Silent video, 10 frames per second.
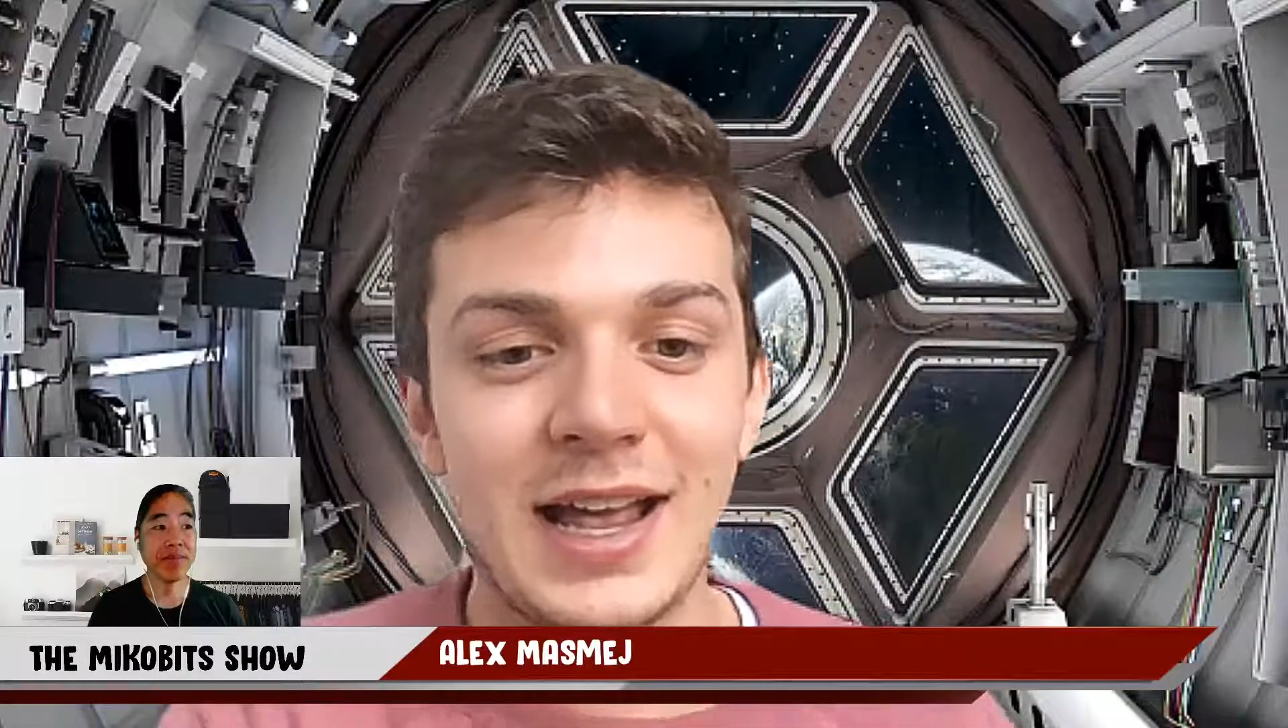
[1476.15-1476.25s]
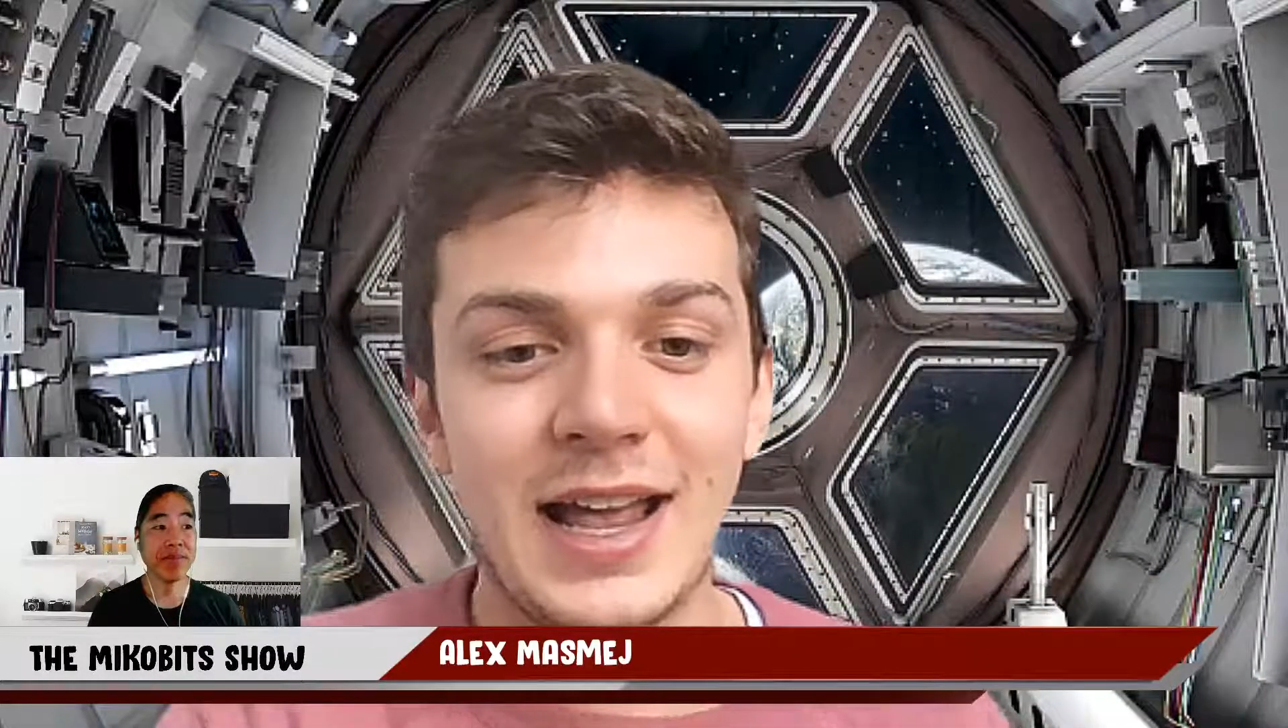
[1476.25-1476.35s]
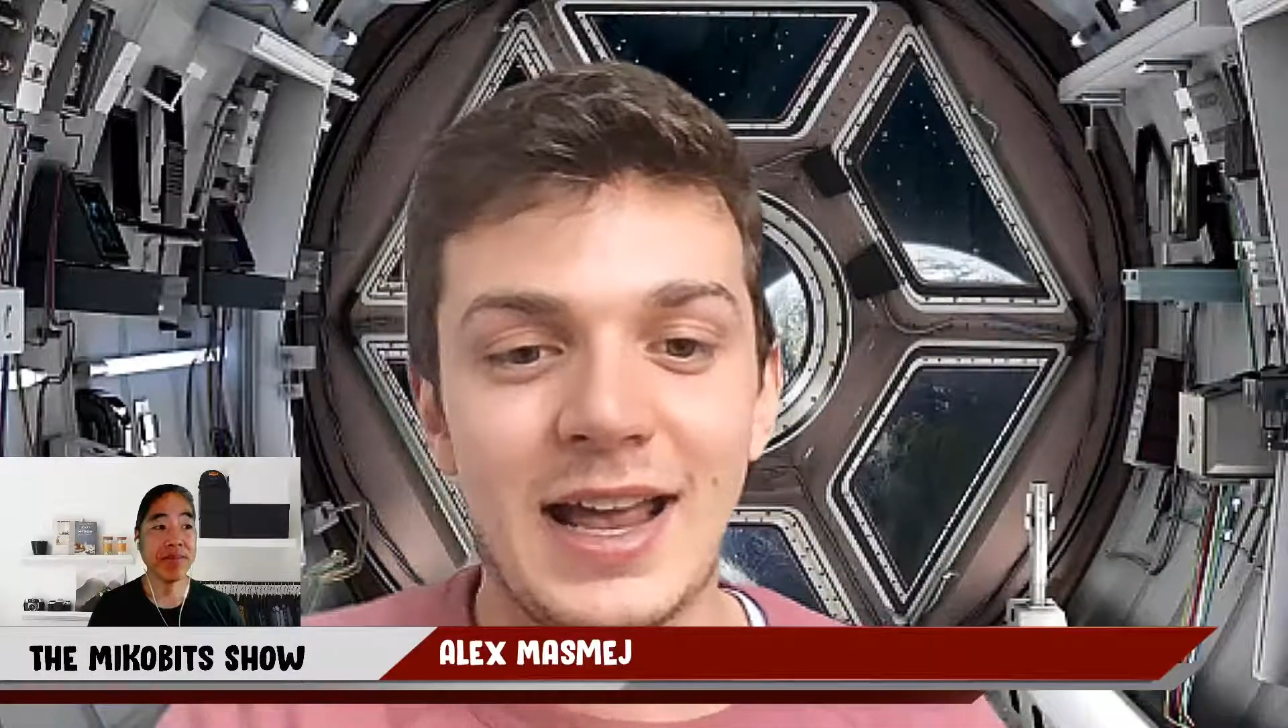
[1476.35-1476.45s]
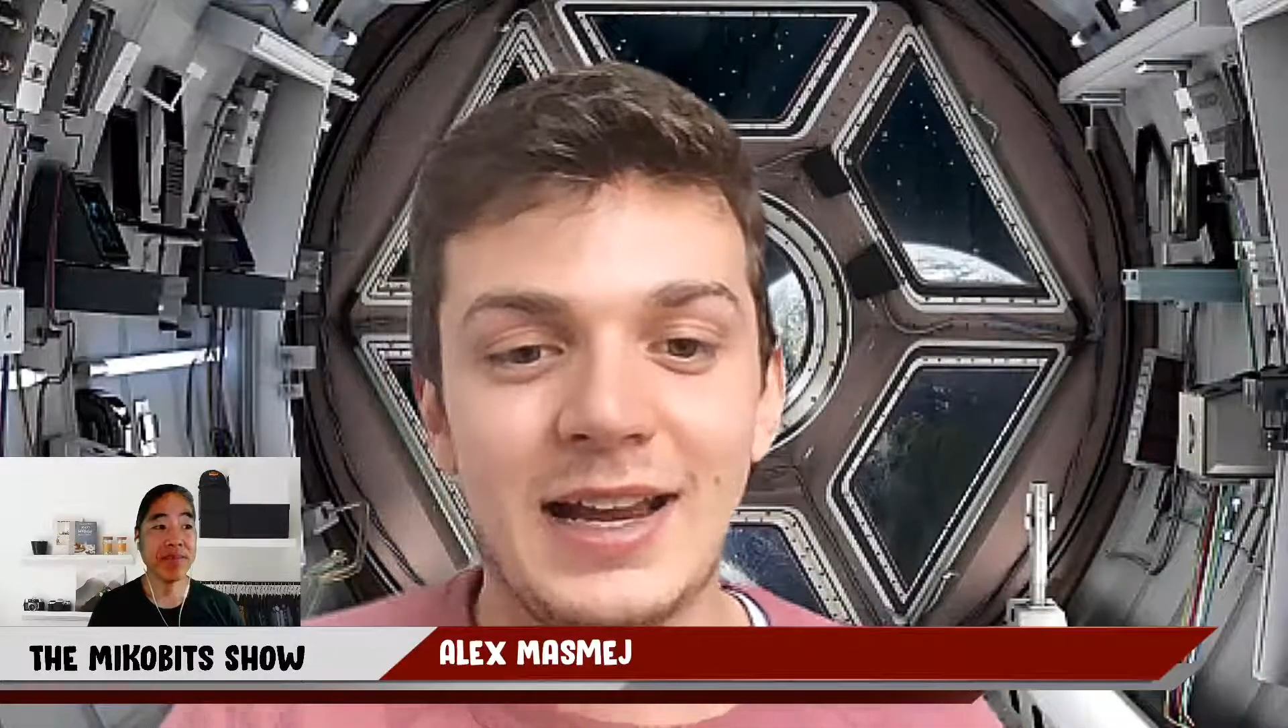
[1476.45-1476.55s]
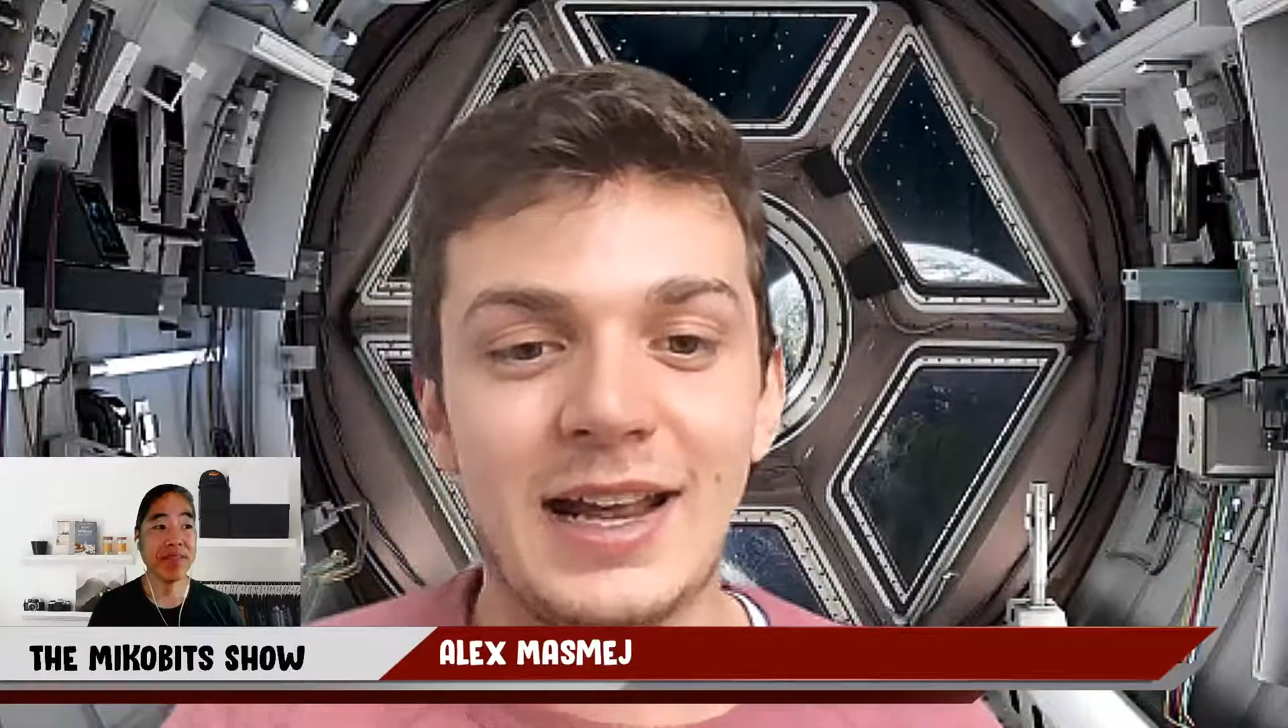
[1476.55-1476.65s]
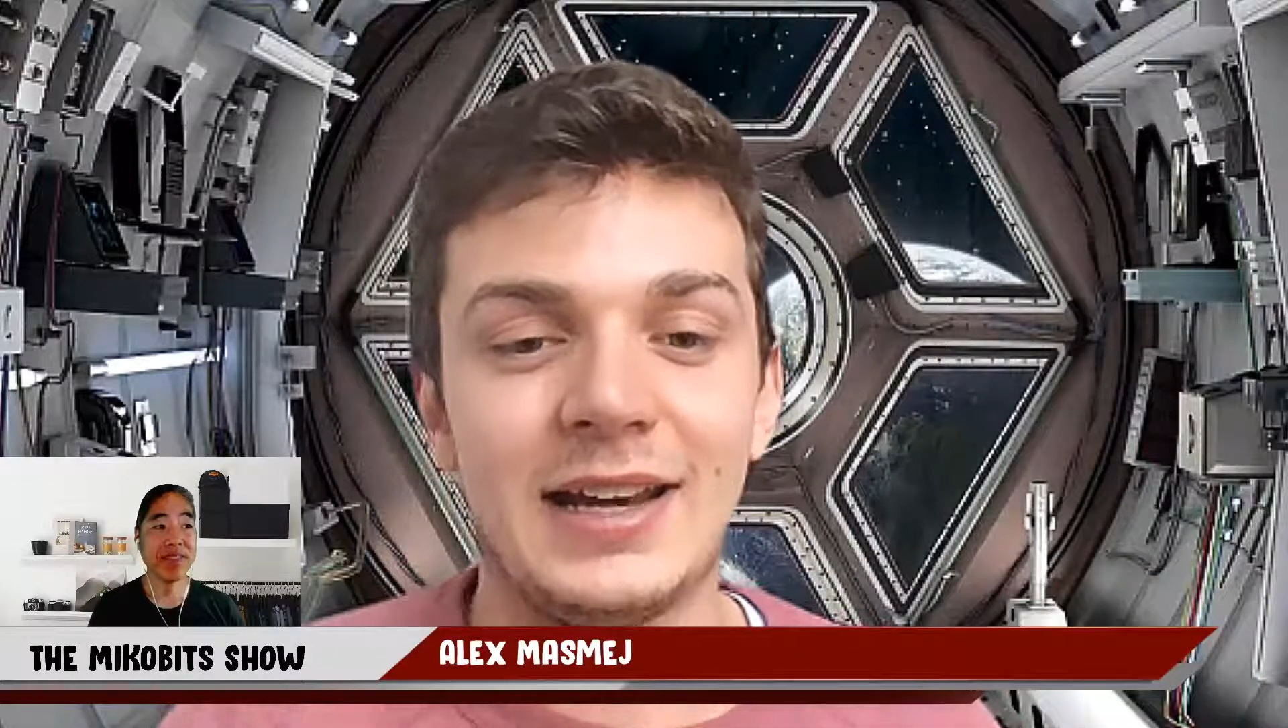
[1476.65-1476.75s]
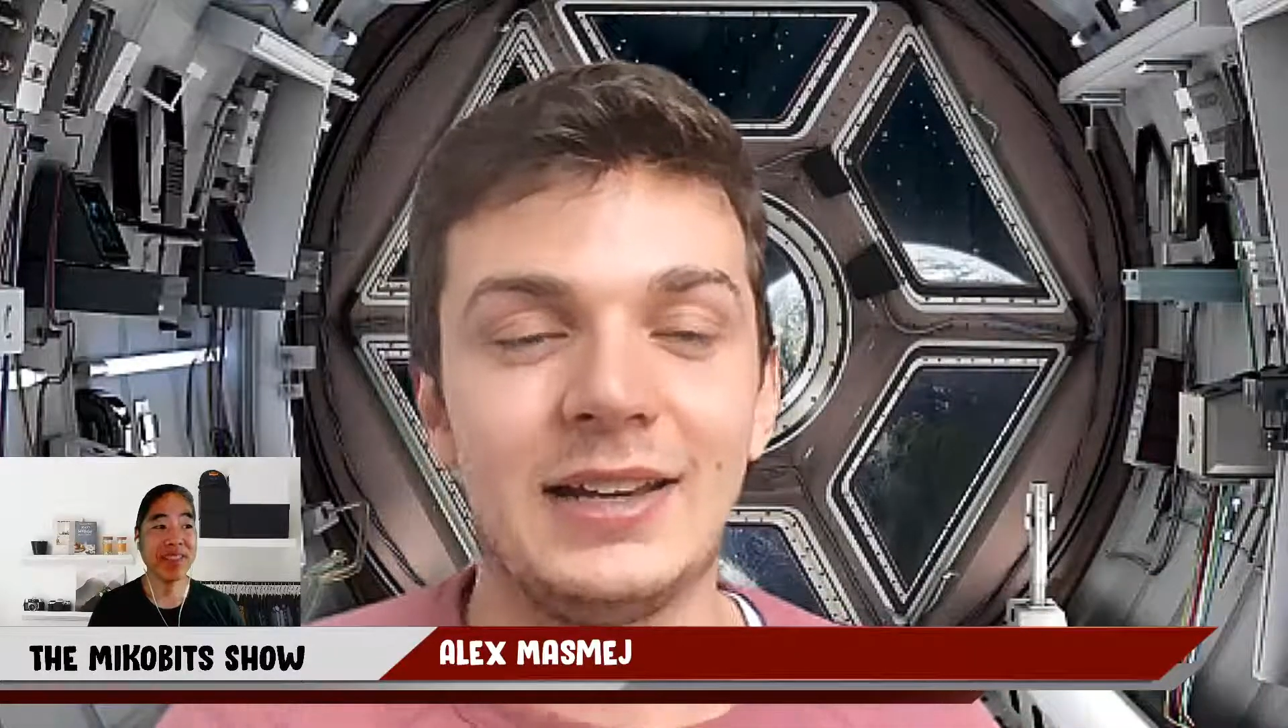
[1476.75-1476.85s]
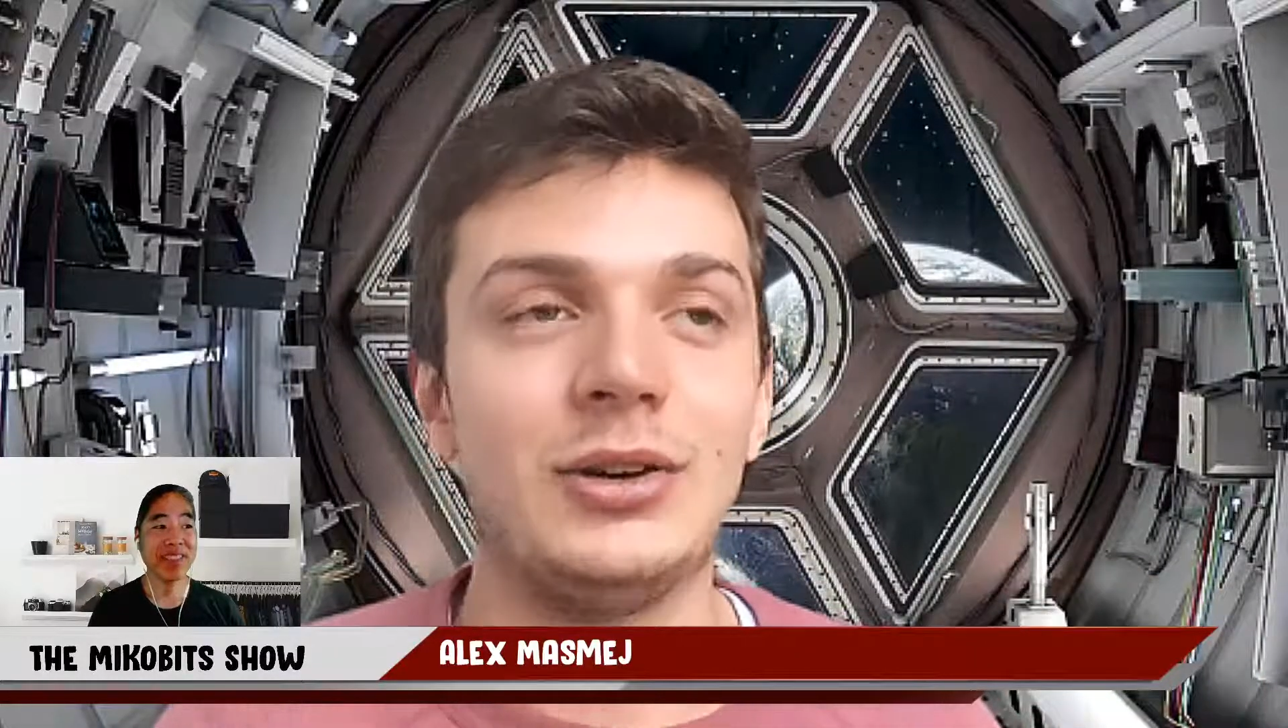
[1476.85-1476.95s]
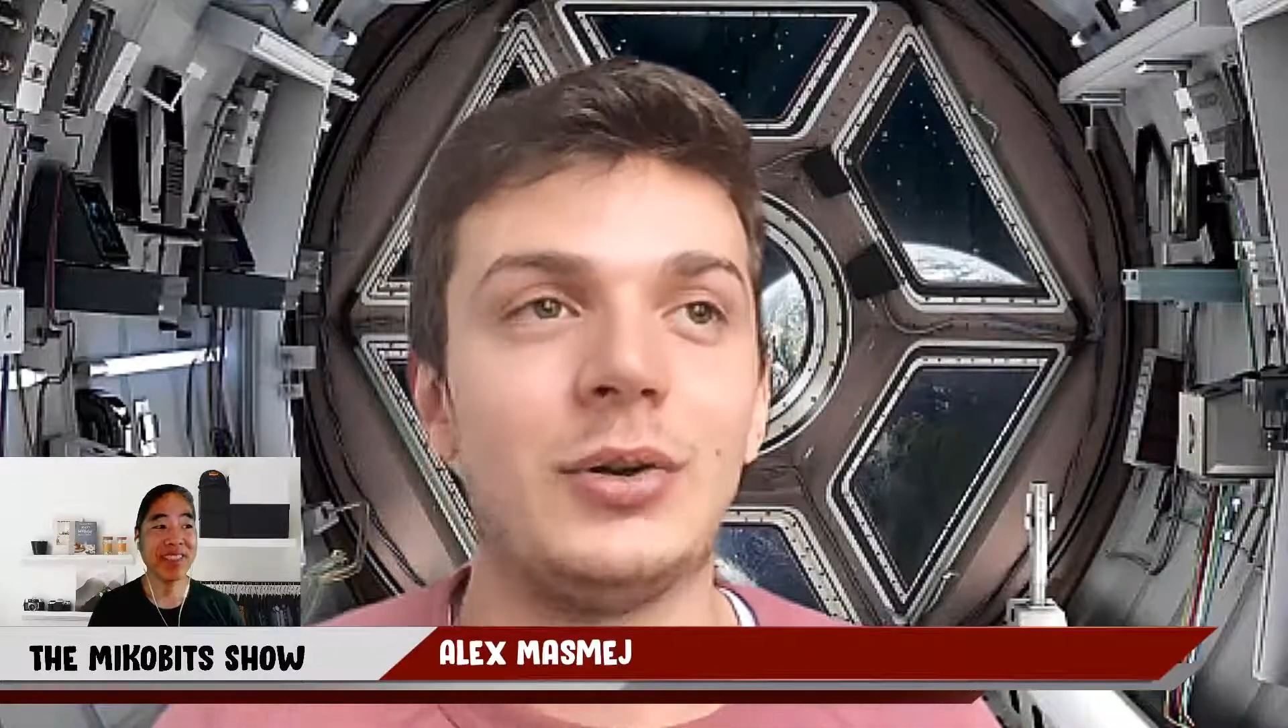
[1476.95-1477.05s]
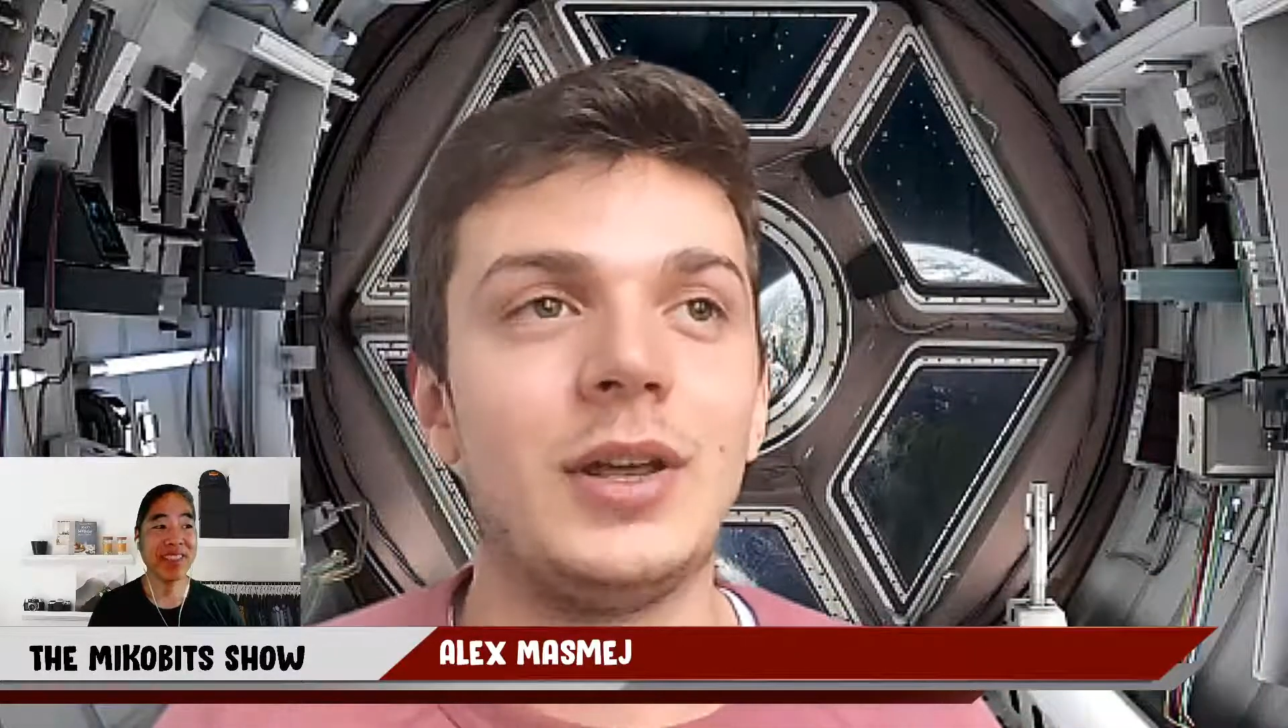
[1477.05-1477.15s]
And
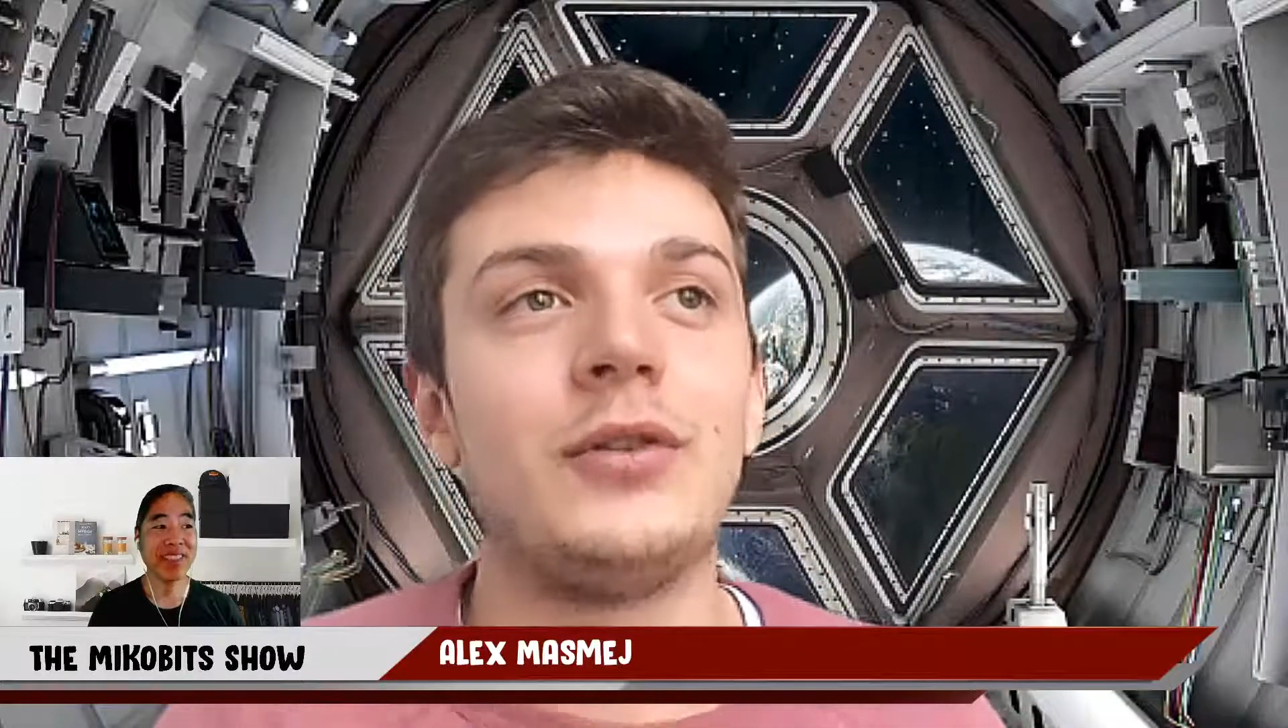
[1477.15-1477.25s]
if